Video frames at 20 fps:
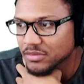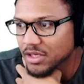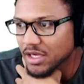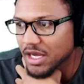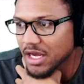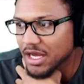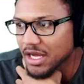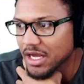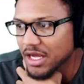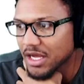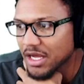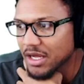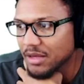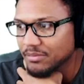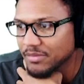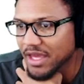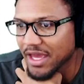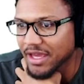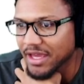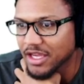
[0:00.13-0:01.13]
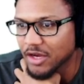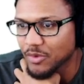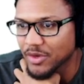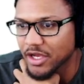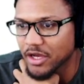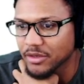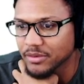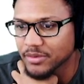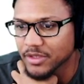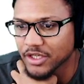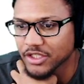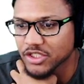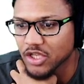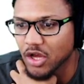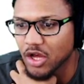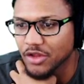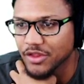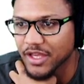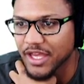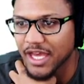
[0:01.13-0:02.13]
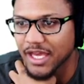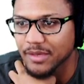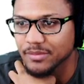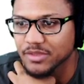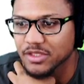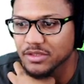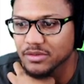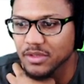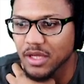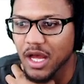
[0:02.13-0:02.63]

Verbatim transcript: Um, yeah, here we go. Here's all the games.